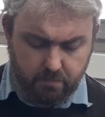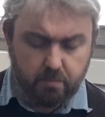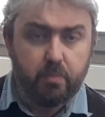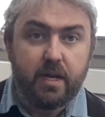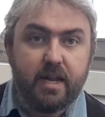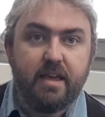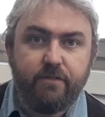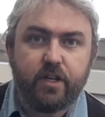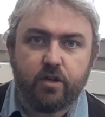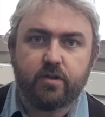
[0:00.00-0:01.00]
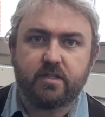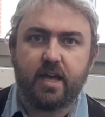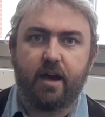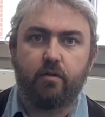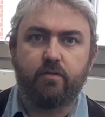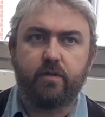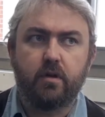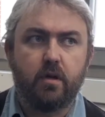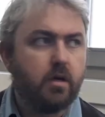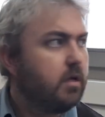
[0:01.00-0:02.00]
Believe in yourself.
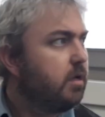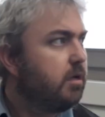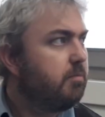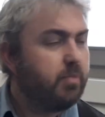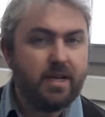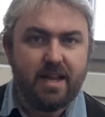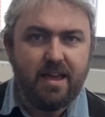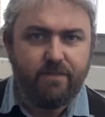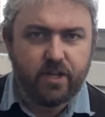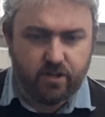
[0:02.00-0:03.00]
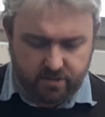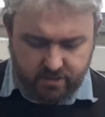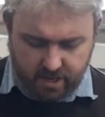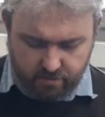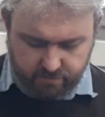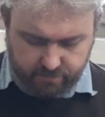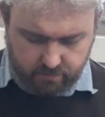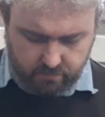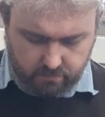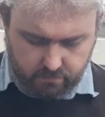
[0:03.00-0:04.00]
Believe in yourself.
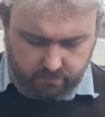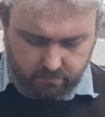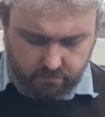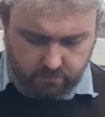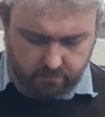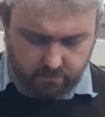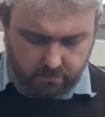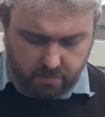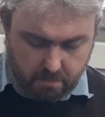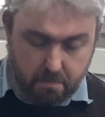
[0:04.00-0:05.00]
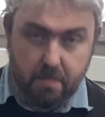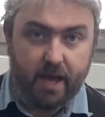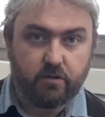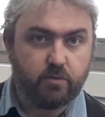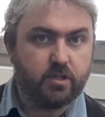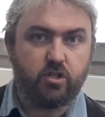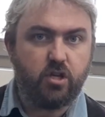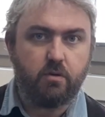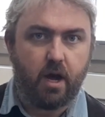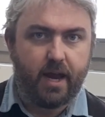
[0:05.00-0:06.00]
But Mouse was
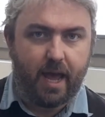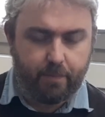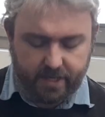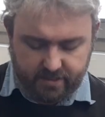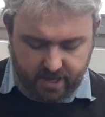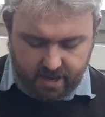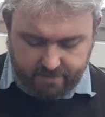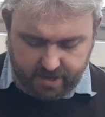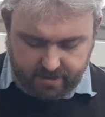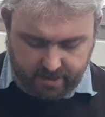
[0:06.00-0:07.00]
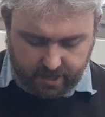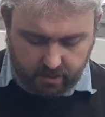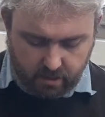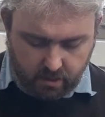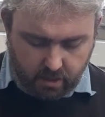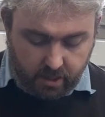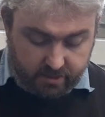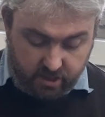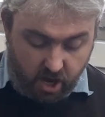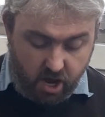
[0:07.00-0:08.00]
too unhappy to hear anything.
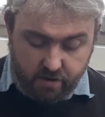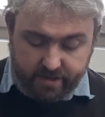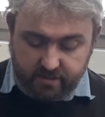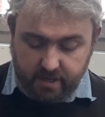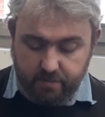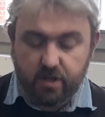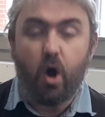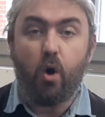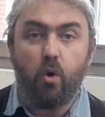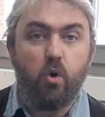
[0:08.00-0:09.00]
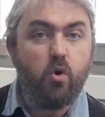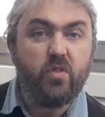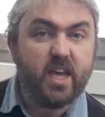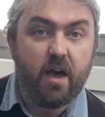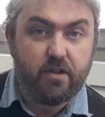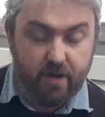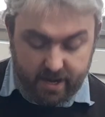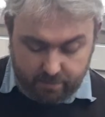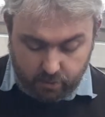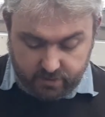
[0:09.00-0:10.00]
To her, it seemed that all the other
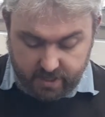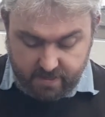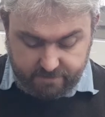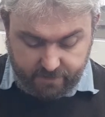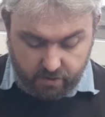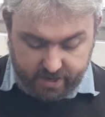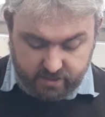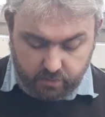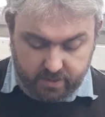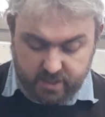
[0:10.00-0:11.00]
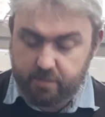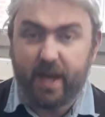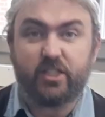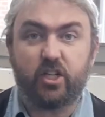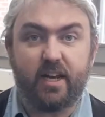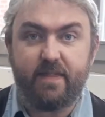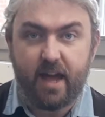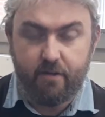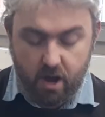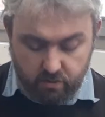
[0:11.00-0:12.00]
animals in the forest were special in
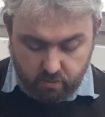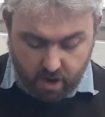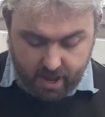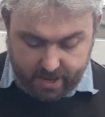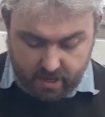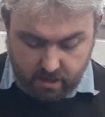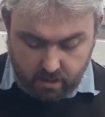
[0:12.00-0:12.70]
their own way.